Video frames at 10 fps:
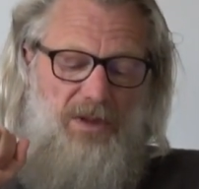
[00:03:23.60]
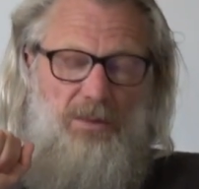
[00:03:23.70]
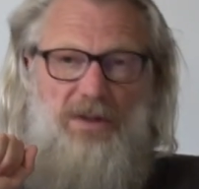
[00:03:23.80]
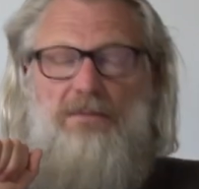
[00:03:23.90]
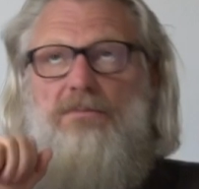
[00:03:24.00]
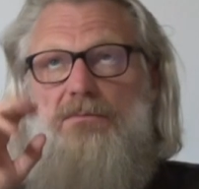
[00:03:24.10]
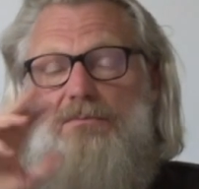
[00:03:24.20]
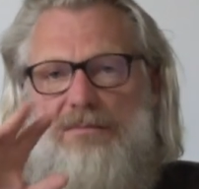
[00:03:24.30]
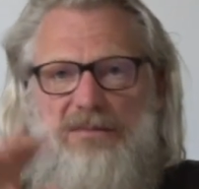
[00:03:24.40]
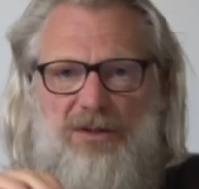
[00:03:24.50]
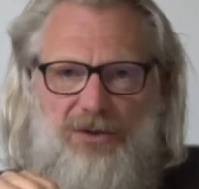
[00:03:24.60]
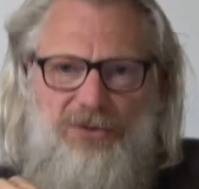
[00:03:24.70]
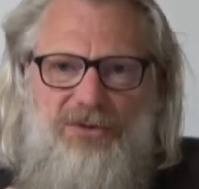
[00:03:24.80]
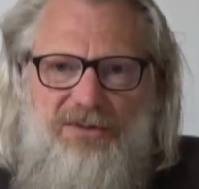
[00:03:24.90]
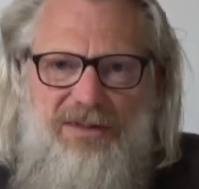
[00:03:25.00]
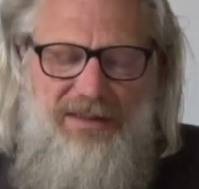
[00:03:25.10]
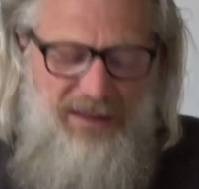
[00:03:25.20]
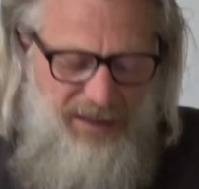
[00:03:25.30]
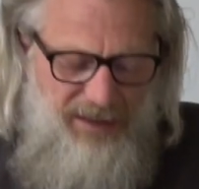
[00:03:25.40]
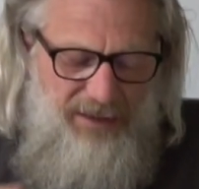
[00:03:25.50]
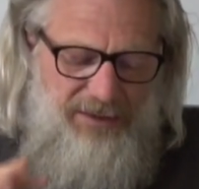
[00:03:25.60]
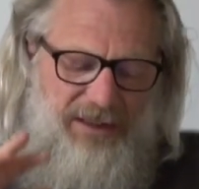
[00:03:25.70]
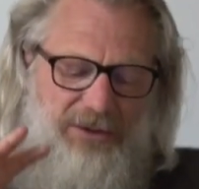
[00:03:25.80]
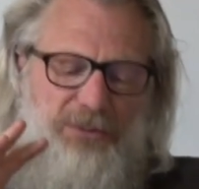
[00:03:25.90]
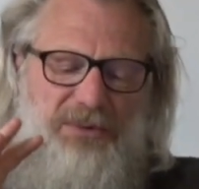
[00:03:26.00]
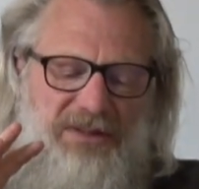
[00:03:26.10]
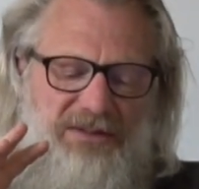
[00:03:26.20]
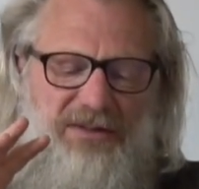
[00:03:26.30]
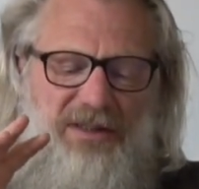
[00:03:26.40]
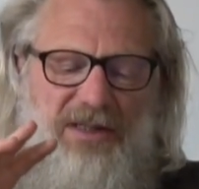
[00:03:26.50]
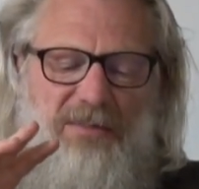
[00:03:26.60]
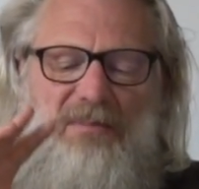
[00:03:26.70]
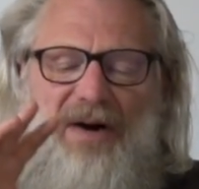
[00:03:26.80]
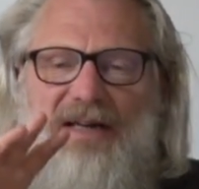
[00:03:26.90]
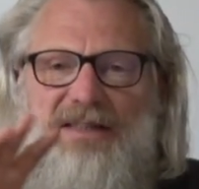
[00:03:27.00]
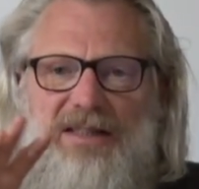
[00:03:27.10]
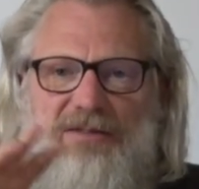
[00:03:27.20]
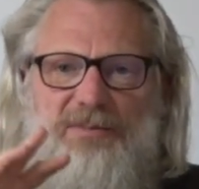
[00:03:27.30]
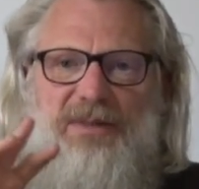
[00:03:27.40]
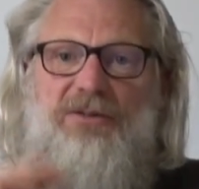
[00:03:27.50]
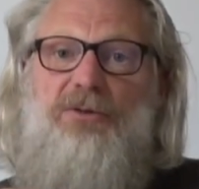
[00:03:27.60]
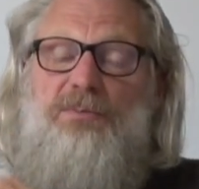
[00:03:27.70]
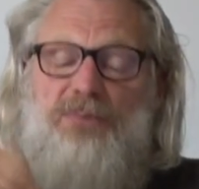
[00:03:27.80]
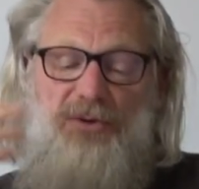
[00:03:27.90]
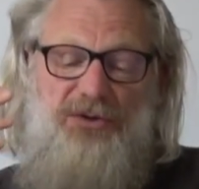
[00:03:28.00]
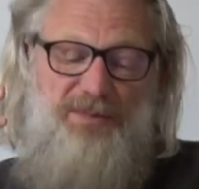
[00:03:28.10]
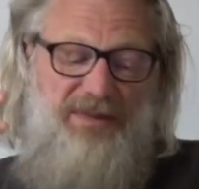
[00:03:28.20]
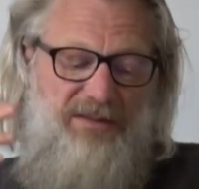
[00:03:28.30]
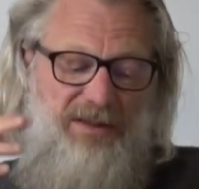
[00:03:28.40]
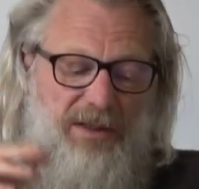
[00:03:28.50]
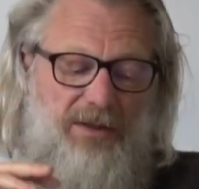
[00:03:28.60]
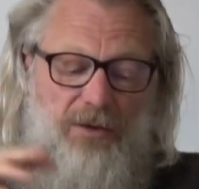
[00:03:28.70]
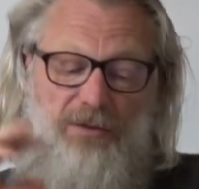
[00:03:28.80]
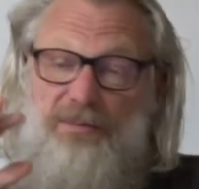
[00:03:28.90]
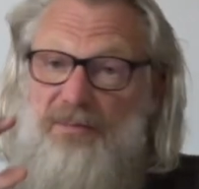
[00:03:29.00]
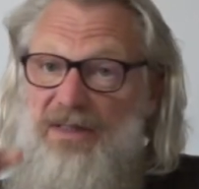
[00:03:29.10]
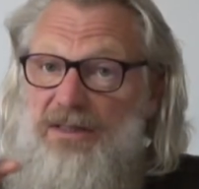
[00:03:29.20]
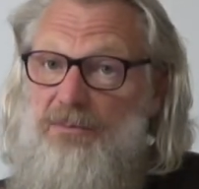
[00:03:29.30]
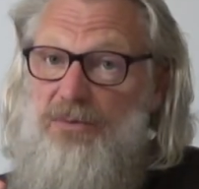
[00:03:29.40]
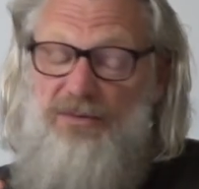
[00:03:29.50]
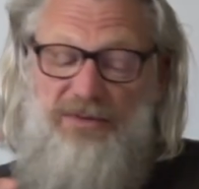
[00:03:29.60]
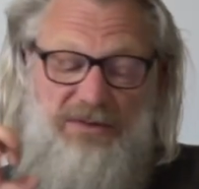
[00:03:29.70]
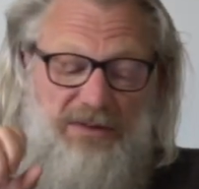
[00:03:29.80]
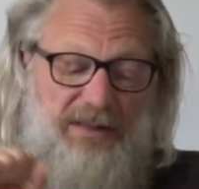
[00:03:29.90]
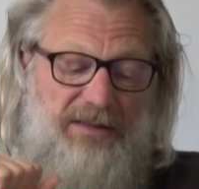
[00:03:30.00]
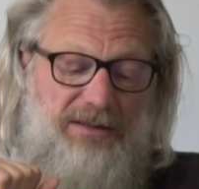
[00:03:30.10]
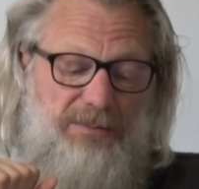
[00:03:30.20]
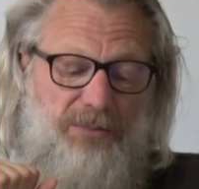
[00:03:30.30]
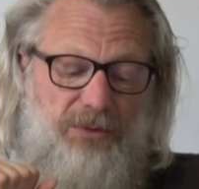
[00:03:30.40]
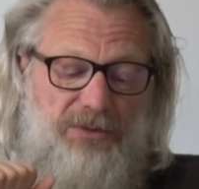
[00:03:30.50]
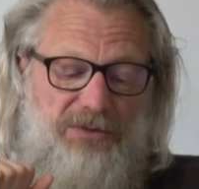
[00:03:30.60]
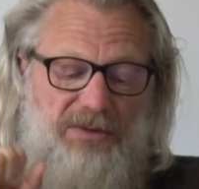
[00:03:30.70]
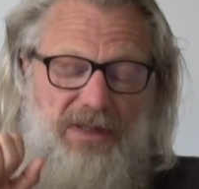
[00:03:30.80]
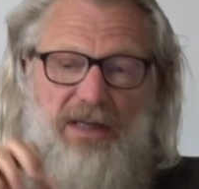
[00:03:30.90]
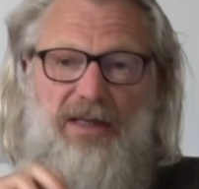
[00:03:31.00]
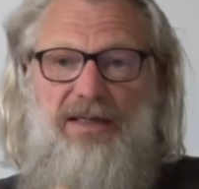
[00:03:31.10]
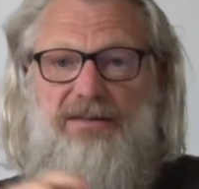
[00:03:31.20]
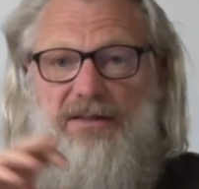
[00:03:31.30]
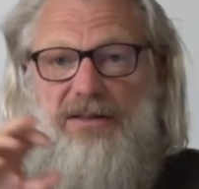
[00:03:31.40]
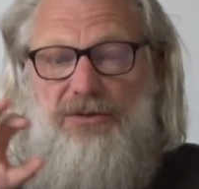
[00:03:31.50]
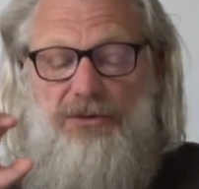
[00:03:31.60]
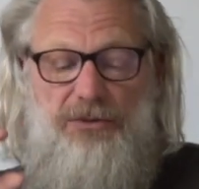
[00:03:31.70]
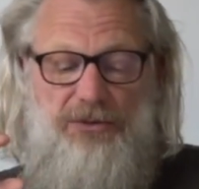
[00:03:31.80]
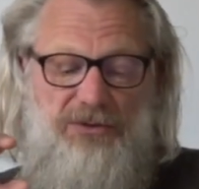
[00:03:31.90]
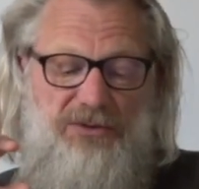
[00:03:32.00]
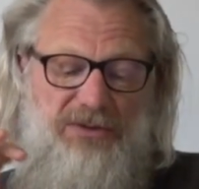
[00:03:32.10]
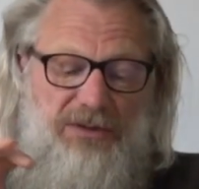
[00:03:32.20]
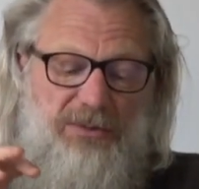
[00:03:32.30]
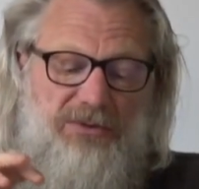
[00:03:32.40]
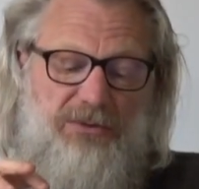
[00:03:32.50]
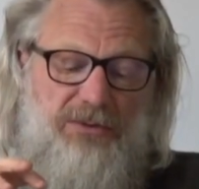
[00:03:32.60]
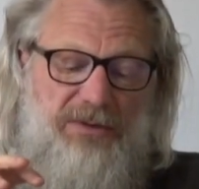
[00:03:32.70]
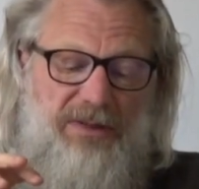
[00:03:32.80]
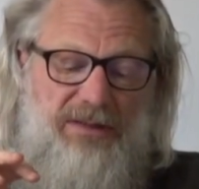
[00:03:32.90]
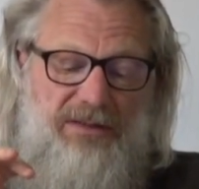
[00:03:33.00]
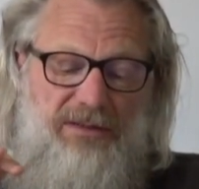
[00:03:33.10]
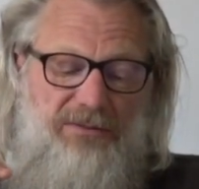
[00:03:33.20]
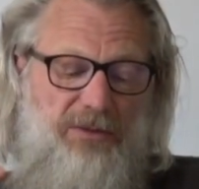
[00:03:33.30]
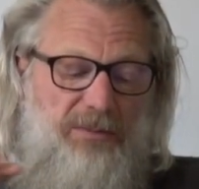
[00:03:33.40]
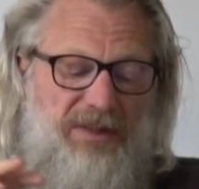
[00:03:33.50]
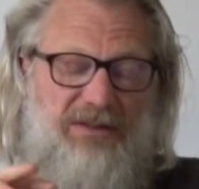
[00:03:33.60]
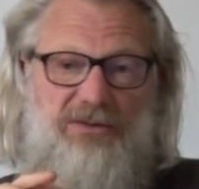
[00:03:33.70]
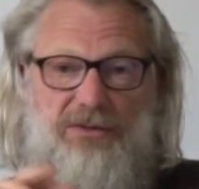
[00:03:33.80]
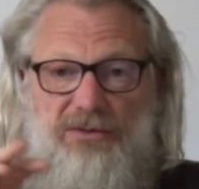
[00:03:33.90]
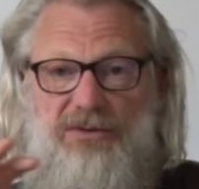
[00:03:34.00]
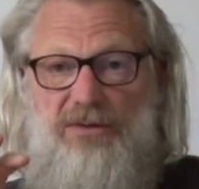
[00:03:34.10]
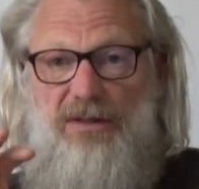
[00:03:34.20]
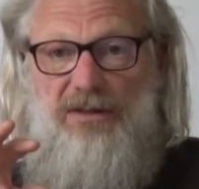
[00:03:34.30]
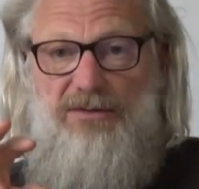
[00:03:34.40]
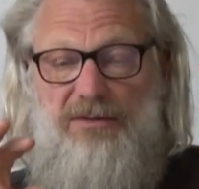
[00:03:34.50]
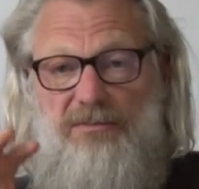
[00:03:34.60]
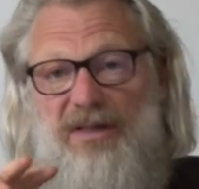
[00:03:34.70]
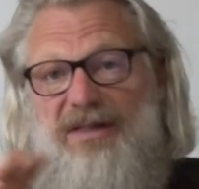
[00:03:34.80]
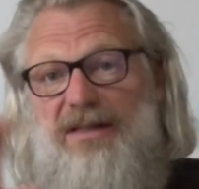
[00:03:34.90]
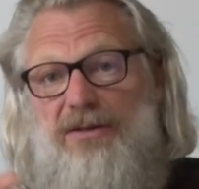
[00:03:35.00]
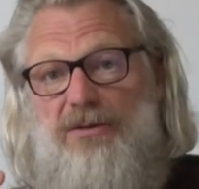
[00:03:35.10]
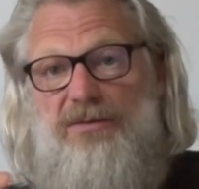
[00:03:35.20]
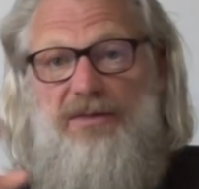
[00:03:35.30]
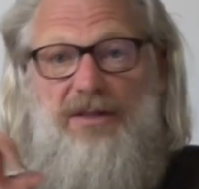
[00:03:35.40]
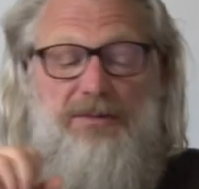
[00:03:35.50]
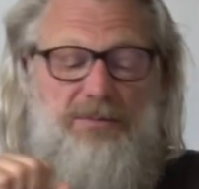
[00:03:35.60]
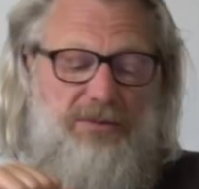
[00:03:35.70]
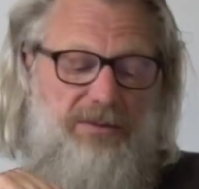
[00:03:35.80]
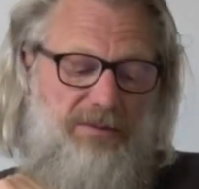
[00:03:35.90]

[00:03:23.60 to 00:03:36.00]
Well, honestly, another reason might have been the prospect of meeting Professor Hens in person at an excursion she was organizing for my son's class by the end of April.